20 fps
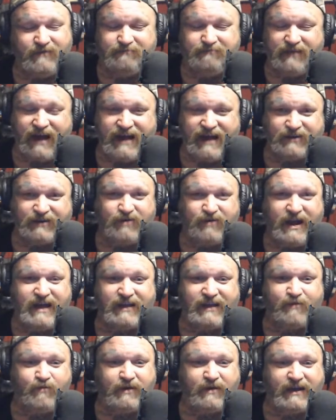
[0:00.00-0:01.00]
with Black
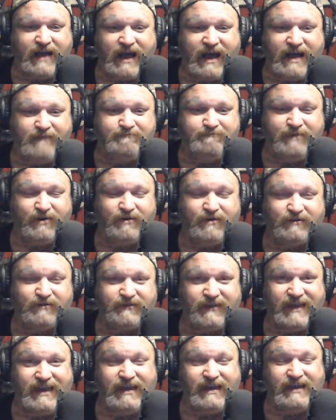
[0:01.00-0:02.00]
Dragon with
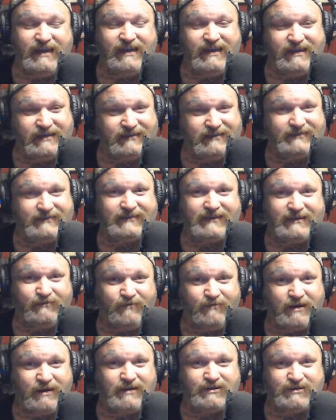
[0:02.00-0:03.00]
Campos, he is in
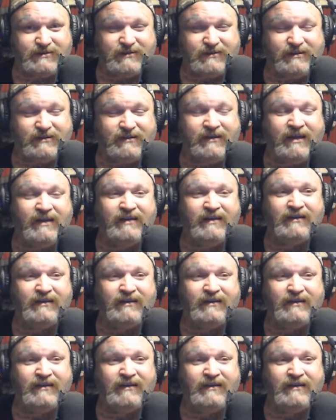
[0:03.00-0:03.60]
Russia.